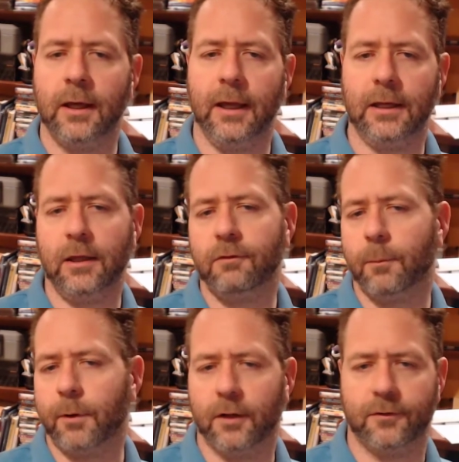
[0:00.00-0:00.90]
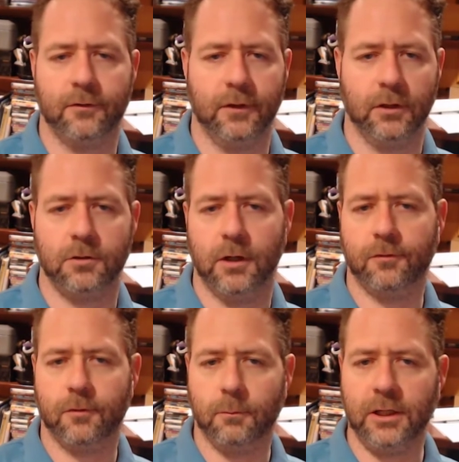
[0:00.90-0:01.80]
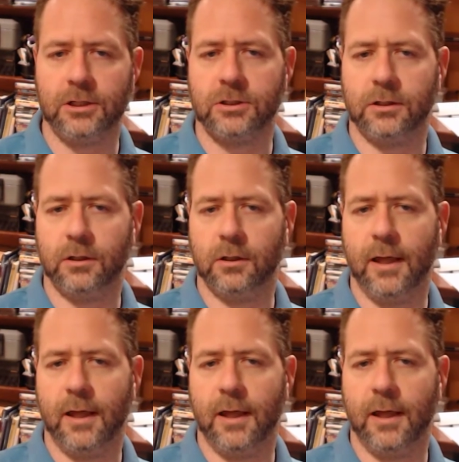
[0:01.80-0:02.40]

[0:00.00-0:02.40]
any of the processing, transformation,